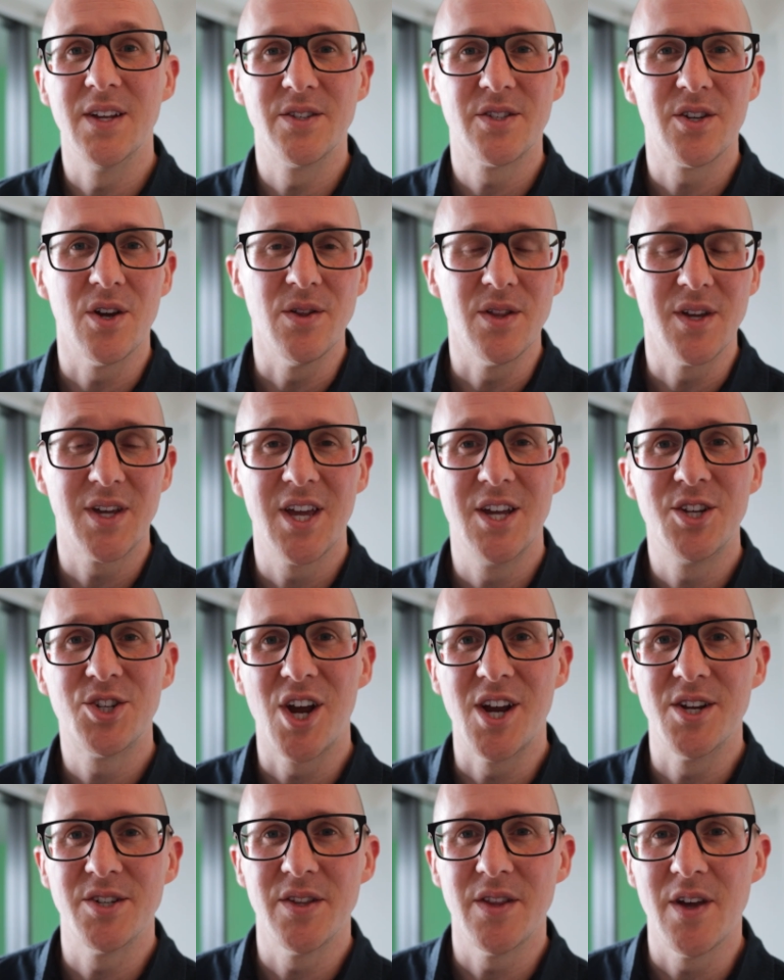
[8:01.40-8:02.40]
And so the key
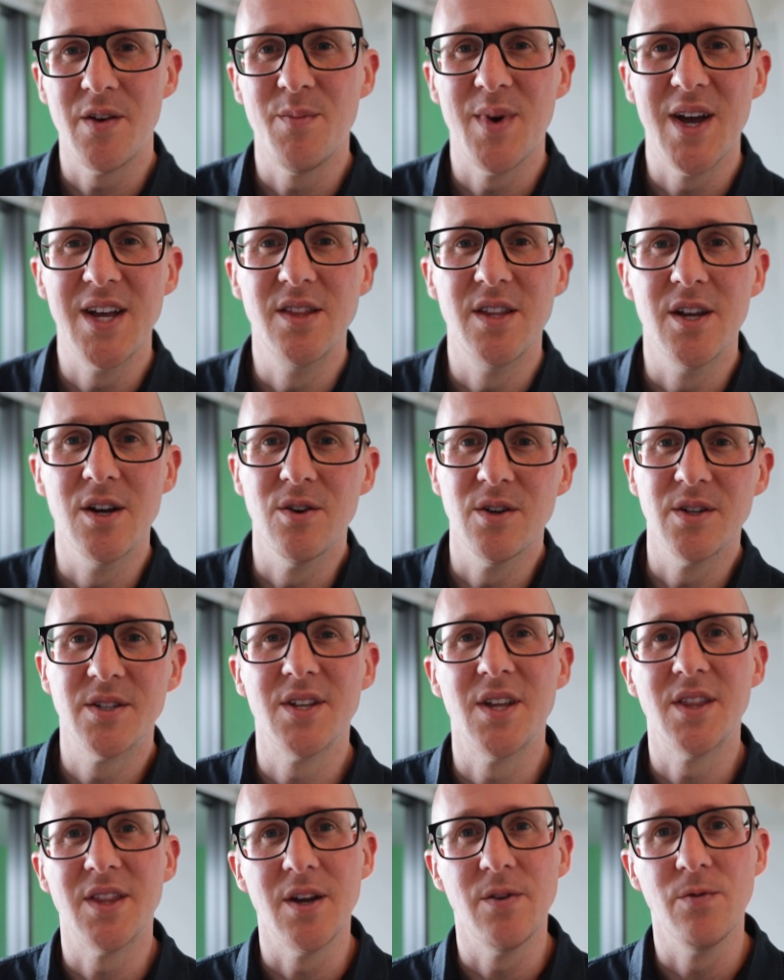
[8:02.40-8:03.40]
change that they've made there
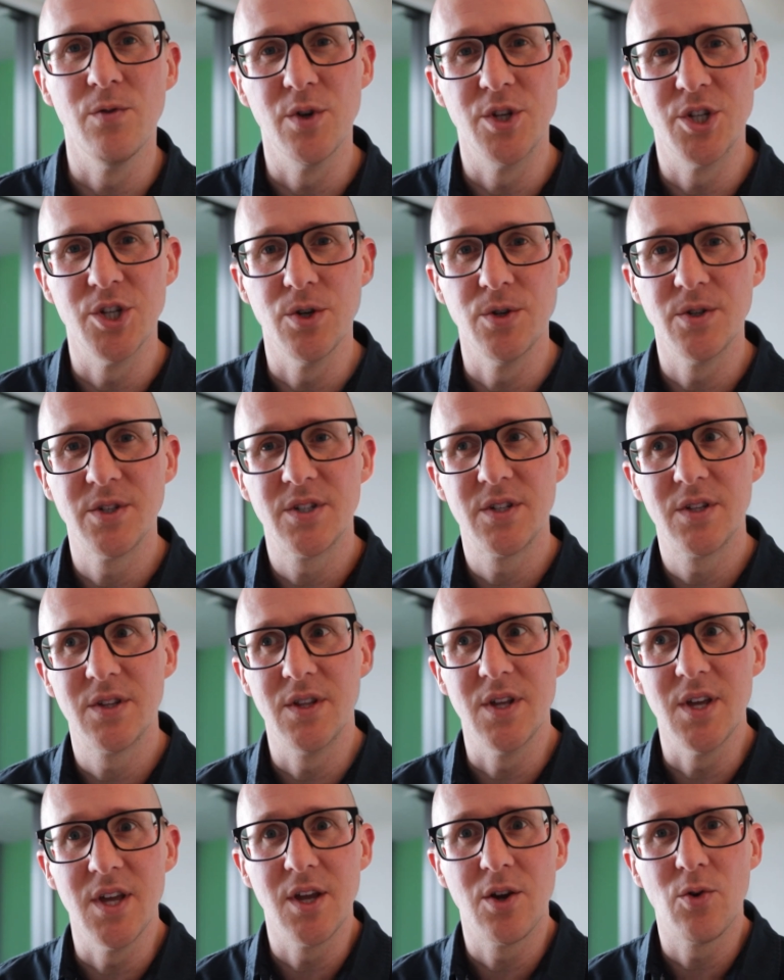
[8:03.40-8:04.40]
is that they've
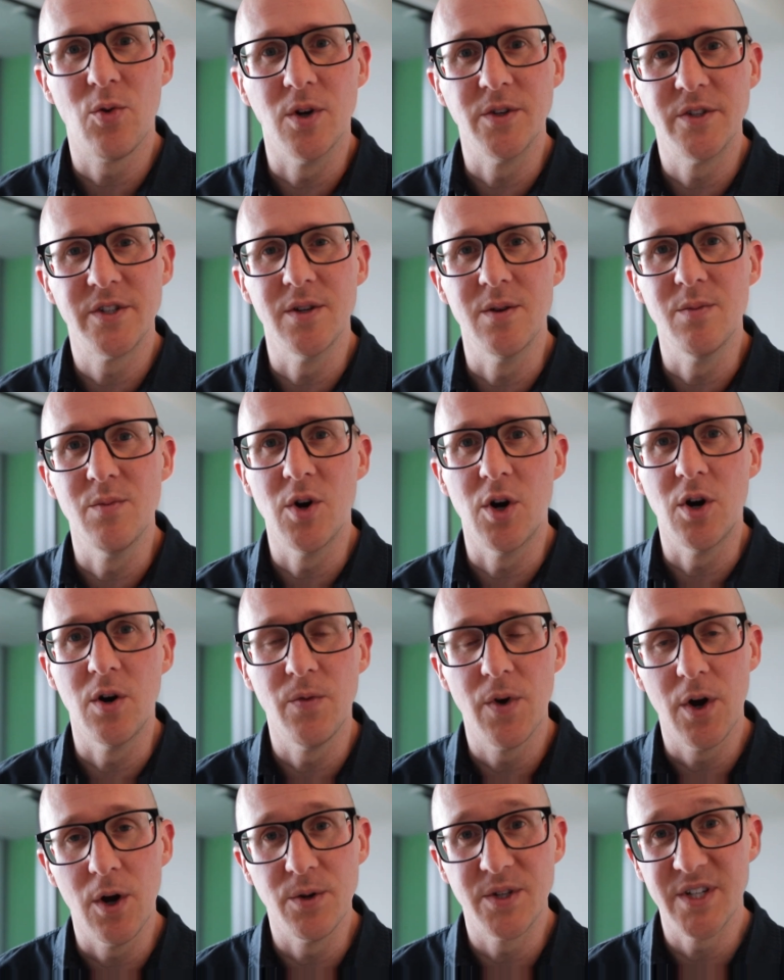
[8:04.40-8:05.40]
reduced the quantum
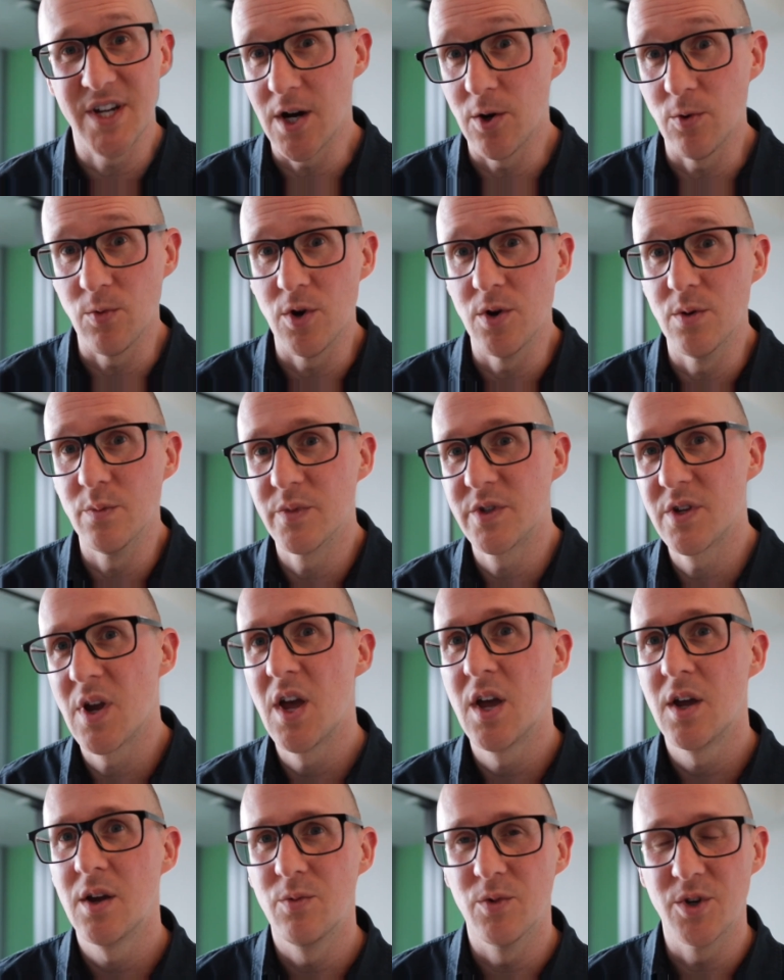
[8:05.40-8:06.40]
of hotel rooms,
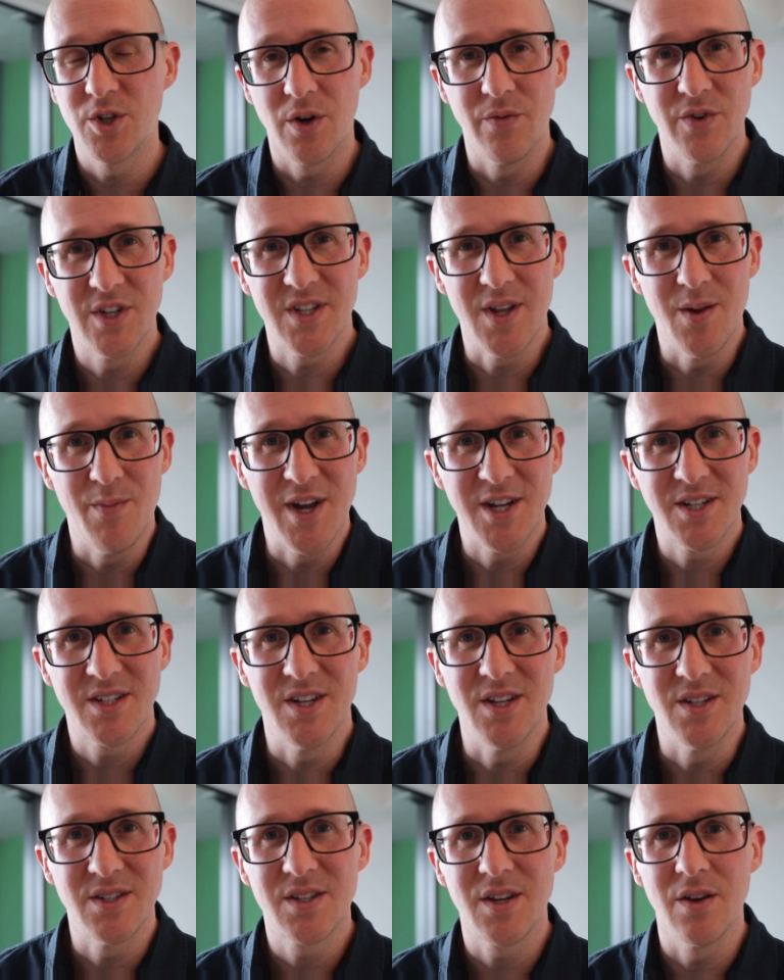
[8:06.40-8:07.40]
which obviously makes
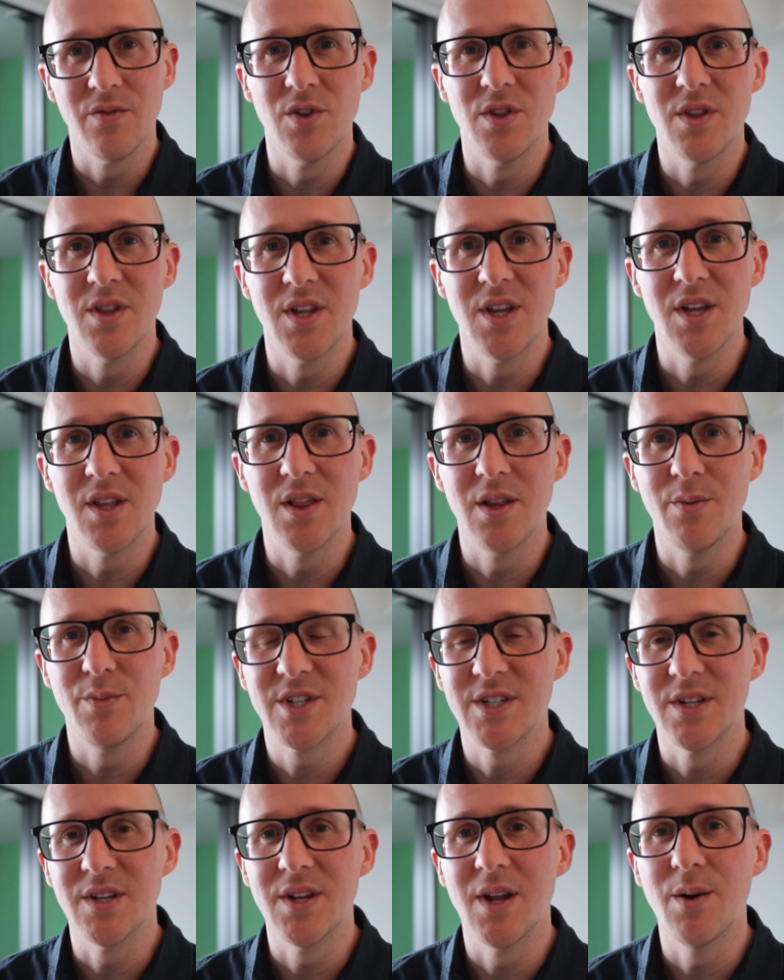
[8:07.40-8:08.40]
sense given the
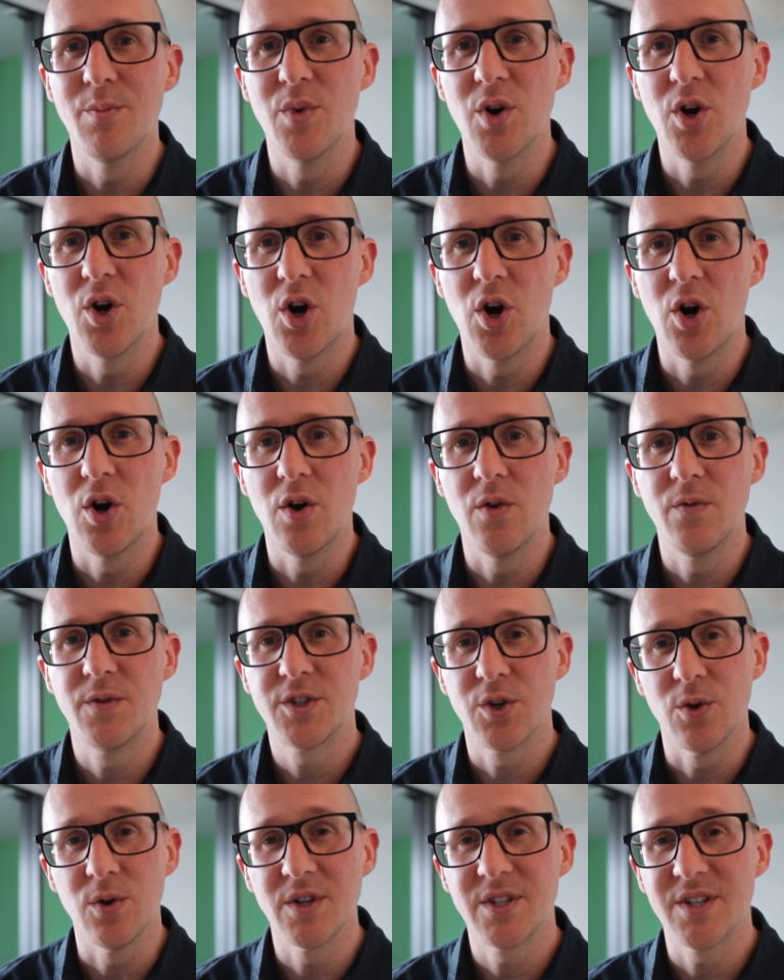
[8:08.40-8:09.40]
limited number
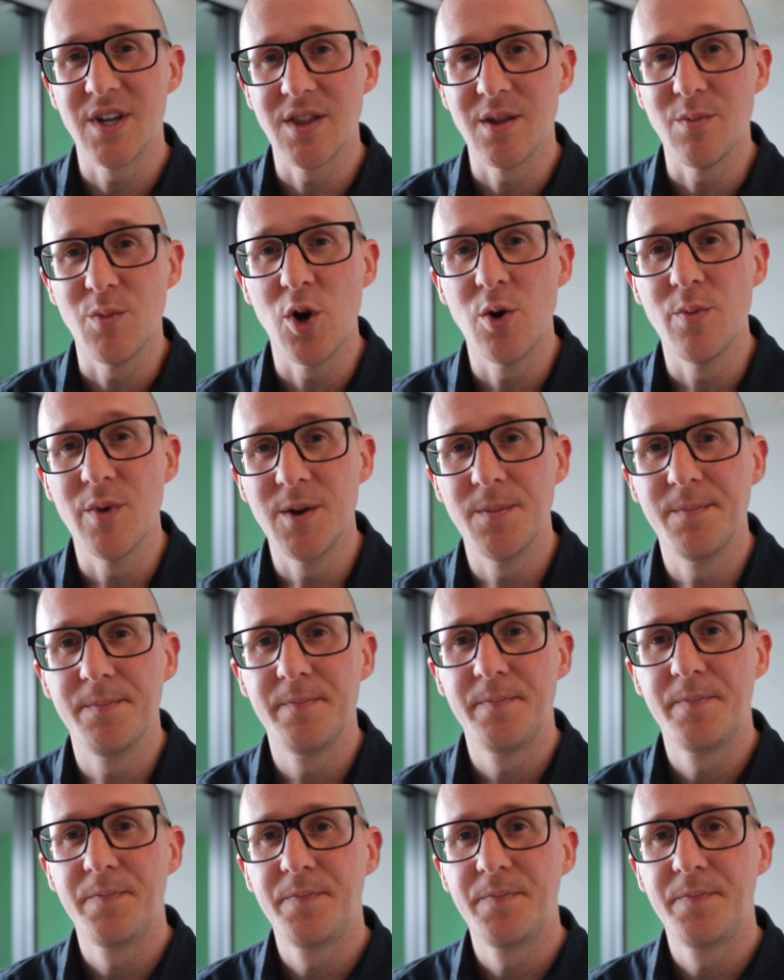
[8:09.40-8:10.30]
of tourists at the moment.